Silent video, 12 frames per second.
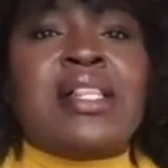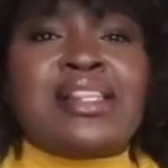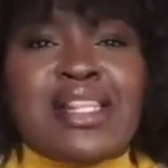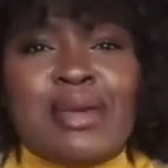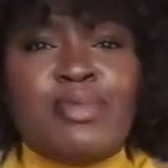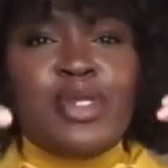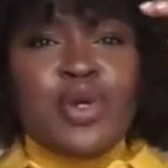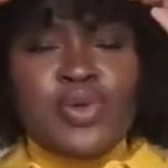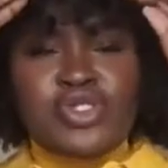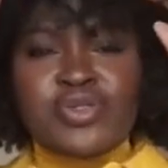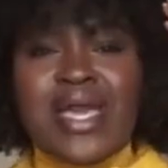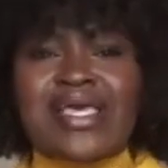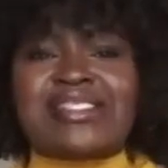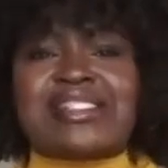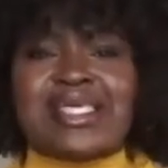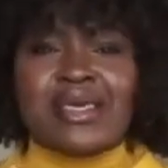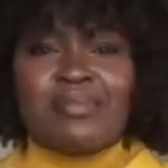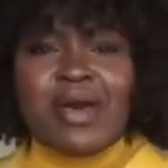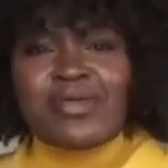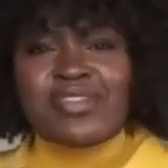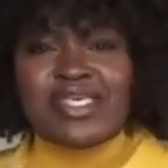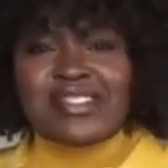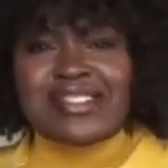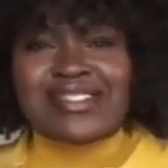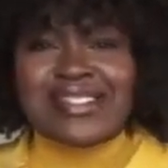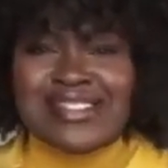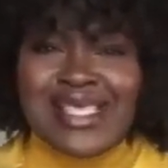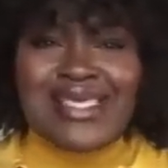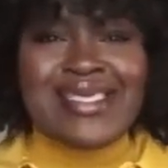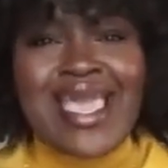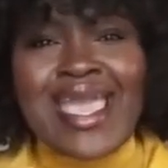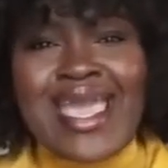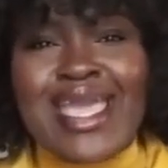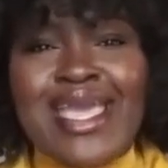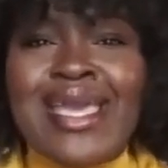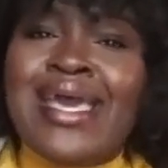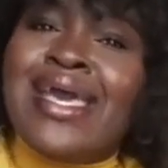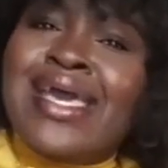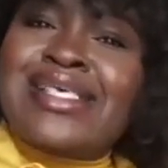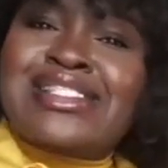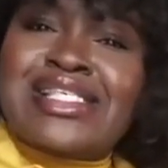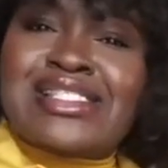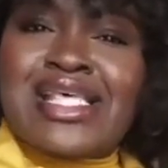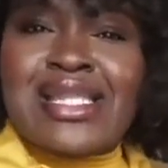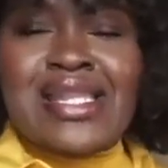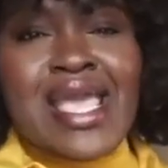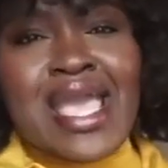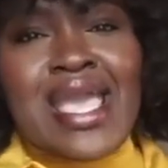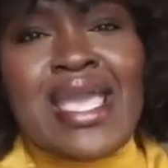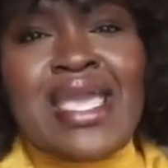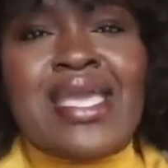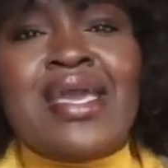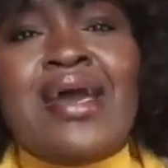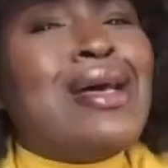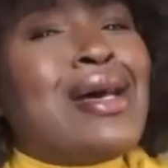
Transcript: Let me know what you guys think about this. Is this a yay? Is this a nay?